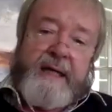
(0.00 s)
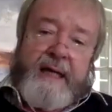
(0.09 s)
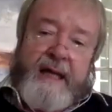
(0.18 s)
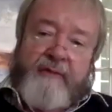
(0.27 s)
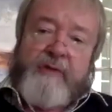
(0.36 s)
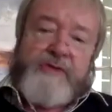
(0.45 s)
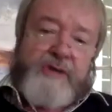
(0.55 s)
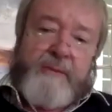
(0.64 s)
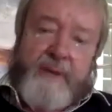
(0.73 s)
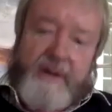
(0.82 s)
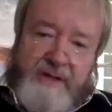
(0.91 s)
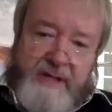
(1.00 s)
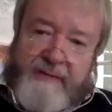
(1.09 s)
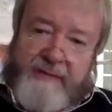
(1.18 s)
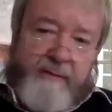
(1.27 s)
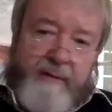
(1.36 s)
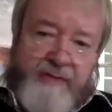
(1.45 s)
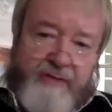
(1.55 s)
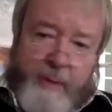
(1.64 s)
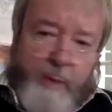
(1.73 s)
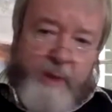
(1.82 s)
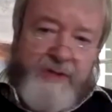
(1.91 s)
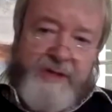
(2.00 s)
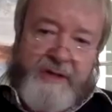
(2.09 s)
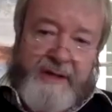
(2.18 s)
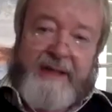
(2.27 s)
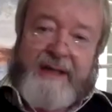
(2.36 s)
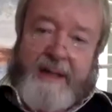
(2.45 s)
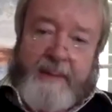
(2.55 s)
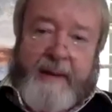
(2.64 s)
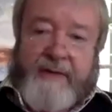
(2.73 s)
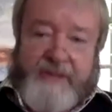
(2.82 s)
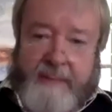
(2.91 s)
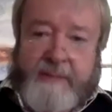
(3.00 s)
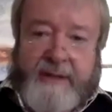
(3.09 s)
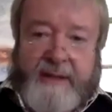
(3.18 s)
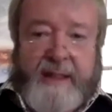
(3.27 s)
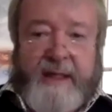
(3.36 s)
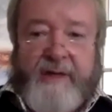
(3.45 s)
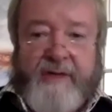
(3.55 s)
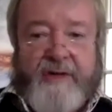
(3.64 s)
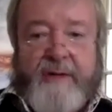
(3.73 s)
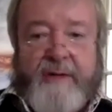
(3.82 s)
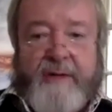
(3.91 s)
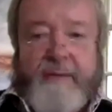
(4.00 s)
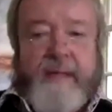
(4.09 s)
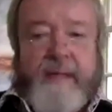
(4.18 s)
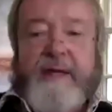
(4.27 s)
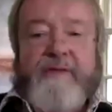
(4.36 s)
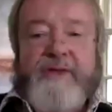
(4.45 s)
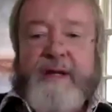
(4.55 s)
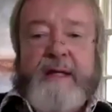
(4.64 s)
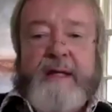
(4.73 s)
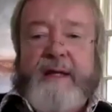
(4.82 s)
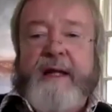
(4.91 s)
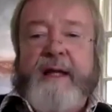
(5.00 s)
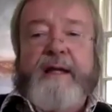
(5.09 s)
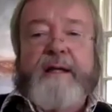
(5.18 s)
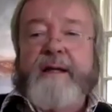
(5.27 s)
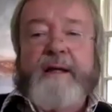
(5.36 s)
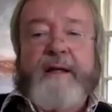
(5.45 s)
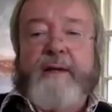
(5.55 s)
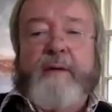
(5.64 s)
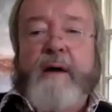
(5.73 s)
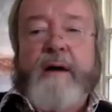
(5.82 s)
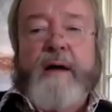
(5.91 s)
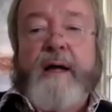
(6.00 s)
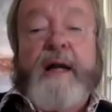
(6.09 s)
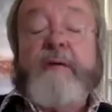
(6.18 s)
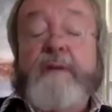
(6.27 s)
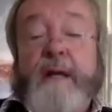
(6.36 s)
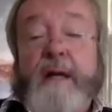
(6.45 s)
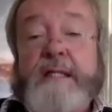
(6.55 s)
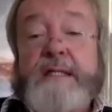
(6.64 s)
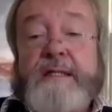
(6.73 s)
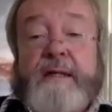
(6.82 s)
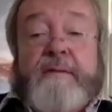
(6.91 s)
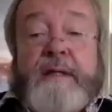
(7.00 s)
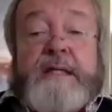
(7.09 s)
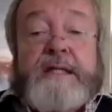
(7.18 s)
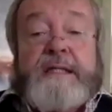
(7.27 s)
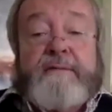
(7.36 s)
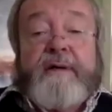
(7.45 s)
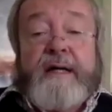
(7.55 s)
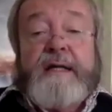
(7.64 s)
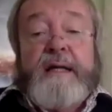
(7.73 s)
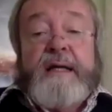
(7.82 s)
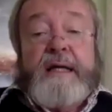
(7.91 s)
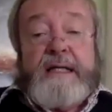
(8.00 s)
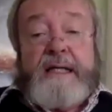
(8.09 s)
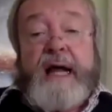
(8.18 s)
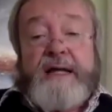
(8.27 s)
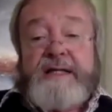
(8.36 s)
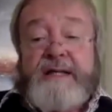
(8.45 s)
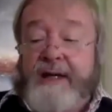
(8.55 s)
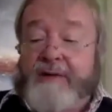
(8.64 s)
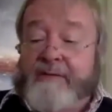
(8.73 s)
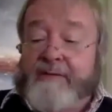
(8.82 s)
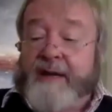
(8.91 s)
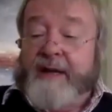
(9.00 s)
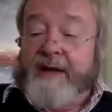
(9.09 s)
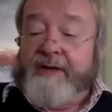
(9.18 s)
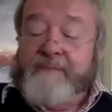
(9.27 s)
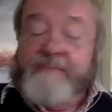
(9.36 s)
If you so much as even raise a question about some of the things that it believes, then you are an outcast. So this is a very sad state of affairs.